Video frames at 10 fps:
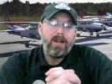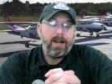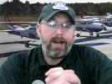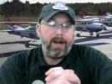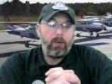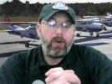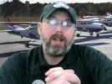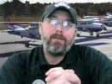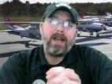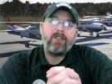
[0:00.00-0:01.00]
Uh, one
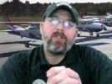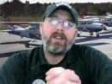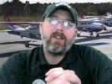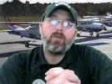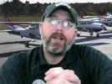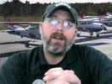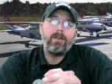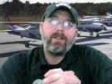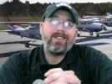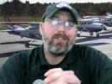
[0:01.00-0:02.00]
of the major things we
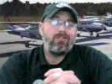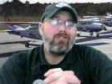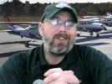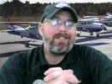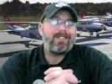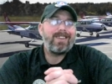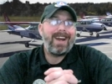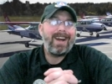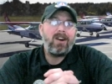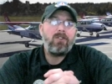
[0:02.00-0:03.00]
noticed is just
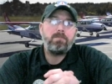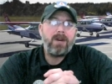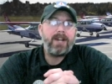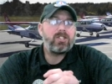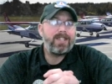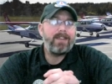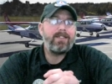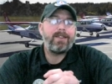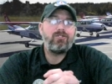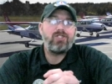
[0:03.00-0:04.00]
how much
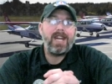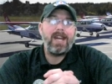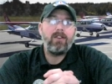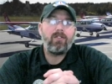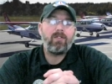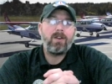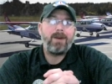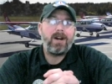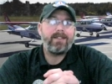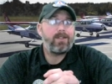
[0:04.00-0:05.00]
things have changed from
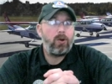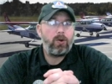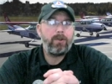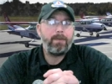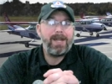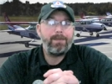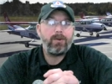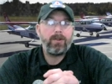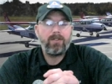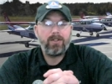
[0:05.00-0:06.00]
us old
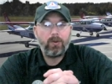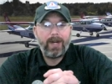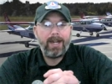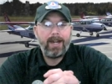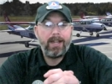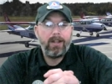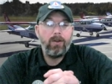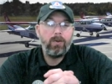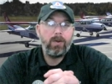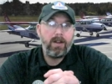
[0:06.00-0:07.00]
people to the way
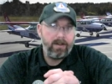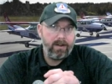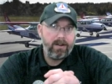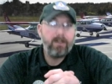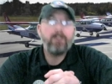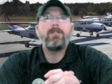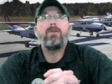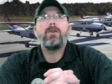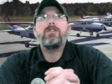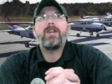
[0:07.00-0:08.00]
you younger,
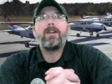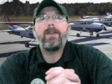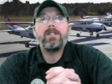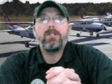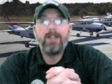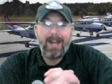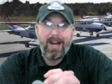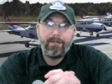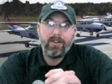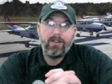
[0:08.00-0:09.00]
newer generation
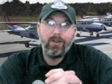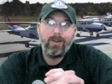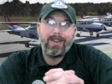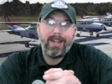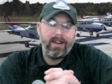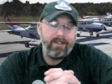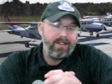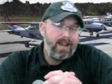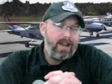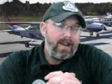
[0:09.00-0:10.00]
have to do things.